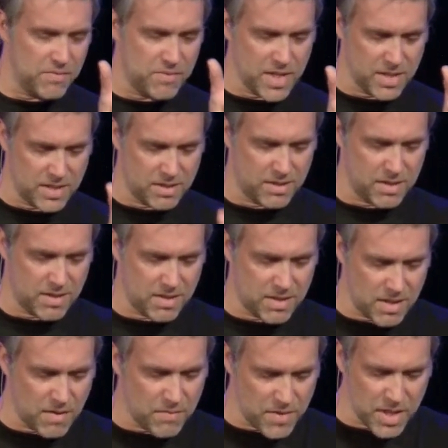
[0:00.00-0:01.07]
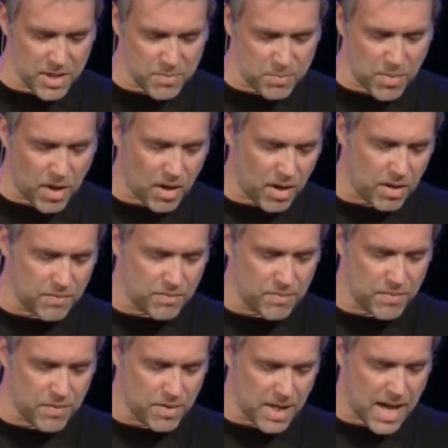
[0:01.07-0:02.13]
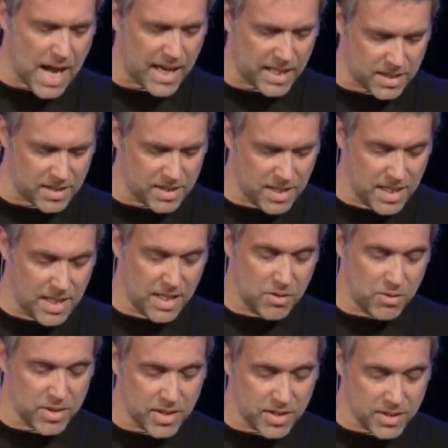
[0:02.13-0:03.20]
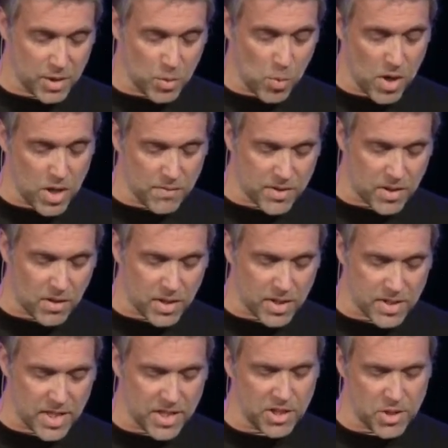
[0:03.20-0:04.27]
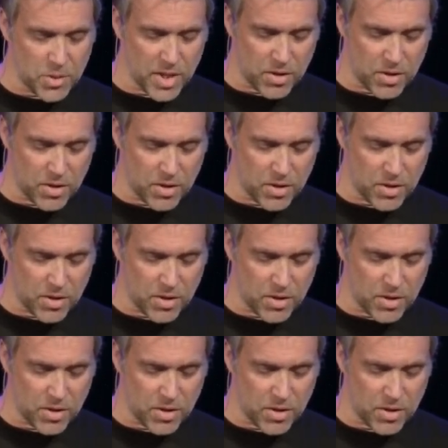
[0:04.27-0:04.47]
of this, of this part of Acts, where it says, And the word of God continued to